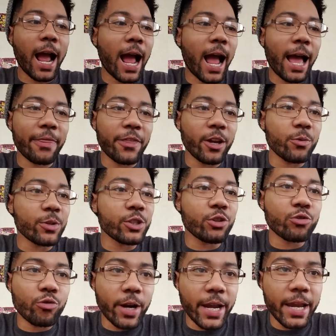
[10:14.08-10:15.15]
I think it was
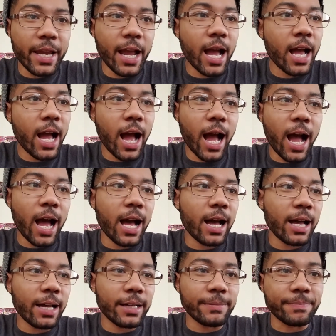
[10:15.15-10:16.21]
great.
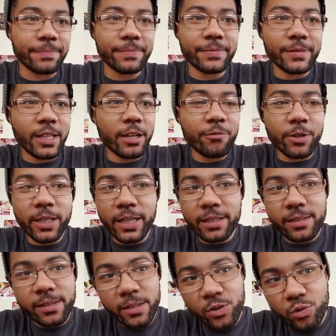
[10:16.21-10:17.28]
Didn't really get to
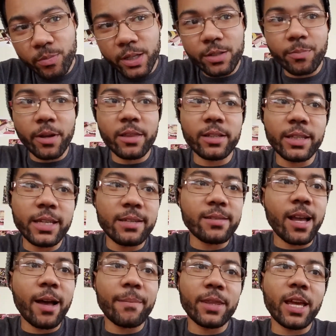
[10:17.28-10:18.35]
see too much of Brother
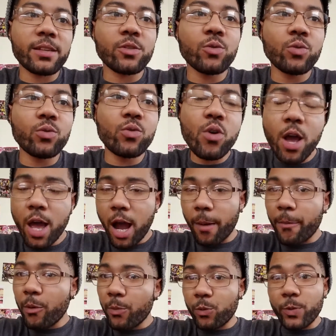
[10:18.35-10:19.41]
Lizon, but that's cool. I'm
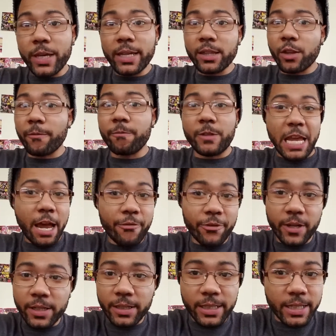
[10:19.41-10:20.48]
hoping we get to
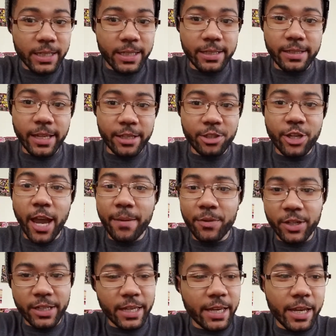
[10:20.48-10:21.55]
definitely this next chapter
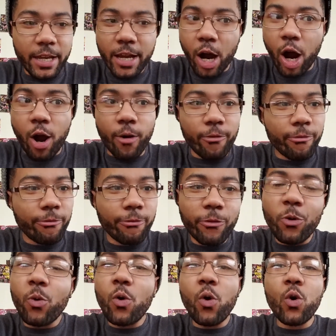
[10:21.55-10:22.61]
get a
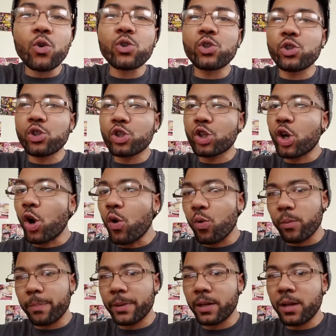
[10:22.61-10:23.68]
full
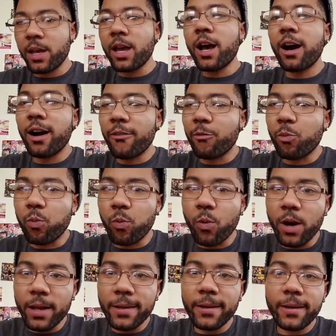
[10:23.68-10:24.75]
scope of
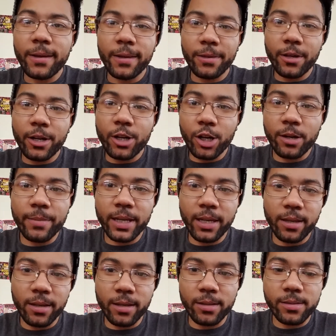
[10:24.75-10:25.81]
what the Germa
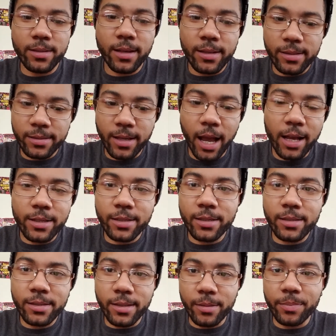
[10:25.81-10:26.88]
kids,
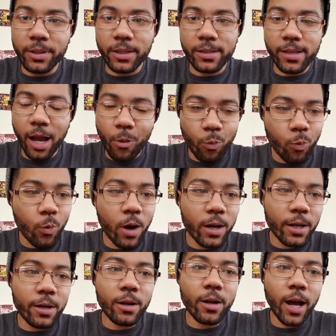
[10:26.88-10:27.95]
Sanji's siblings, I
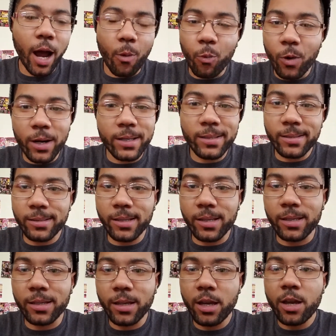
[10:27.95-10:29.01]
wanna
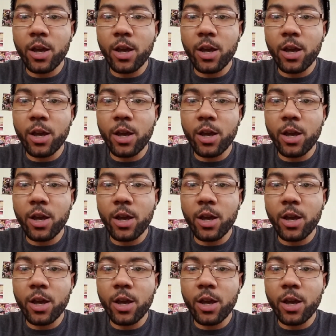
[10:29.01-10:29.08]
see